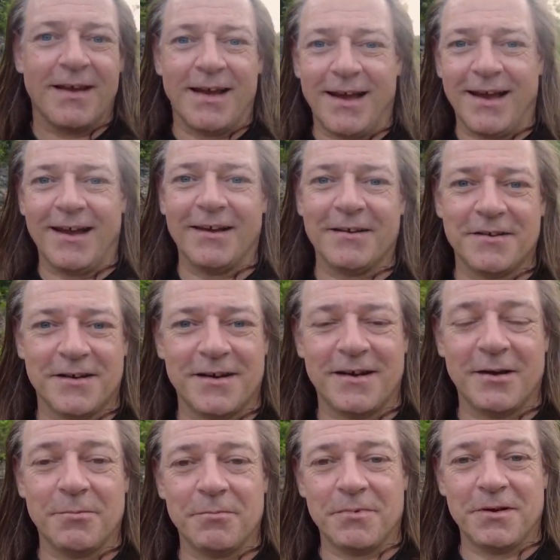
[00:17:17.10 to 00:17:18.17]
and
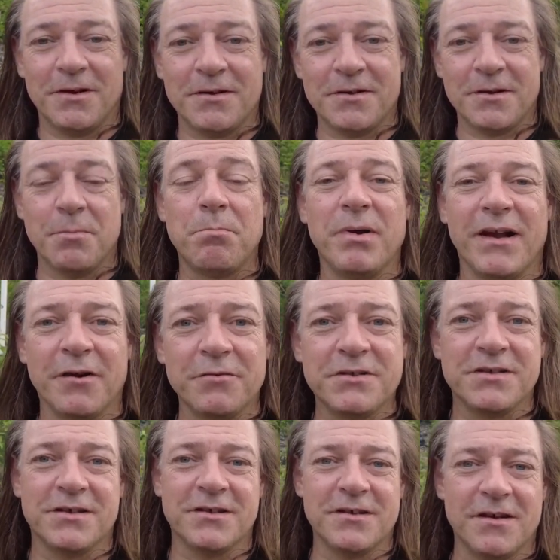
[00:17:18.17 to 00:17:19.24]
a
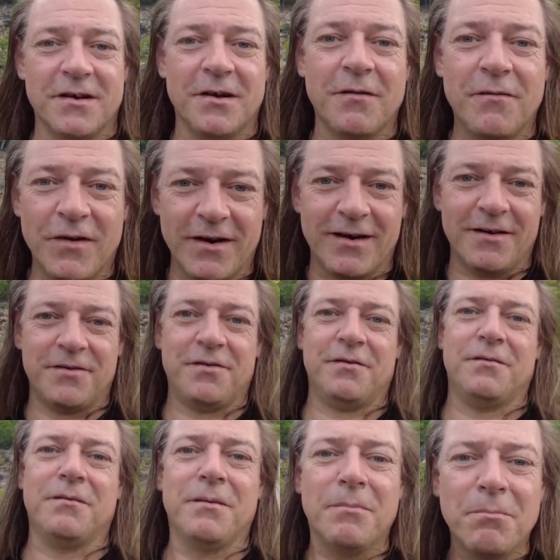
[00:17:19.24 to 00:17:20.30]
bloated Leviathan